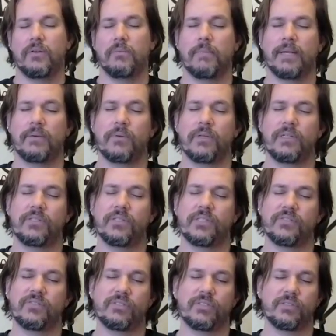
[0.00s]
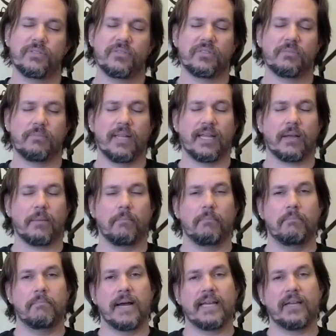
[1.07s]
You might want to just do some like
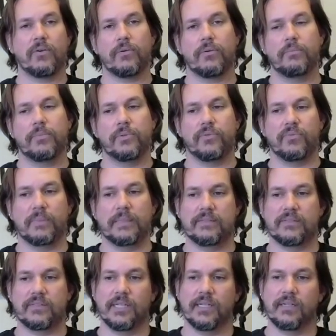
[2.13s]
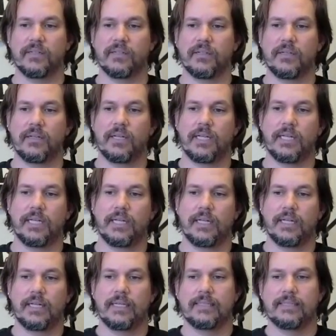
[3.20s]
micro movements there
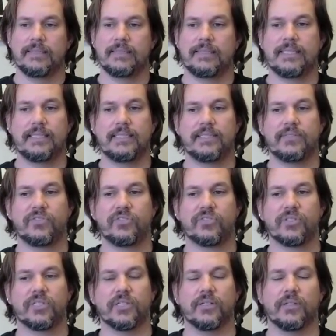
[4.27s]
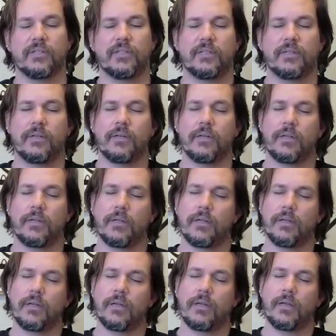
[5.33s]
to discern,
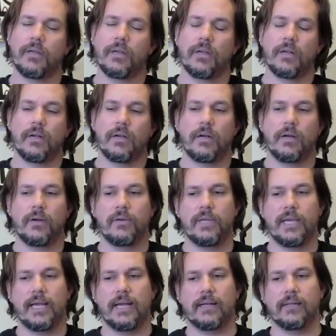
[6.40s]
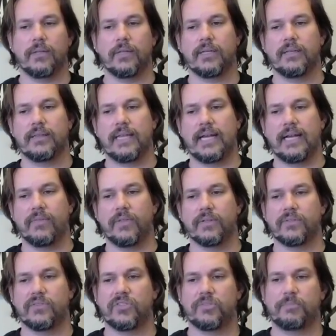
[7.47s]
oh yeah, look at that.
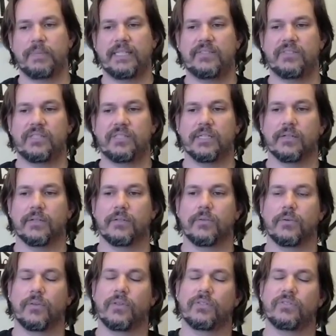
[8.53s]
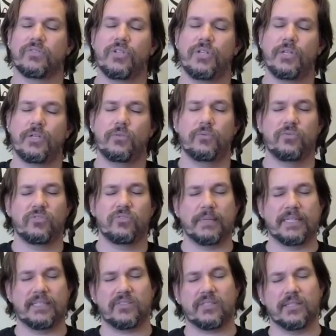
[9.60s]
There's space here, or there's no
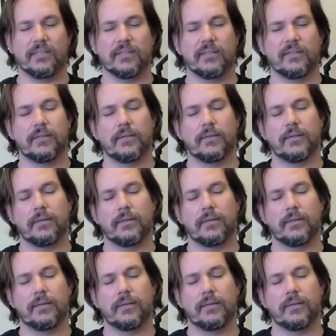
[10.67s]
space here.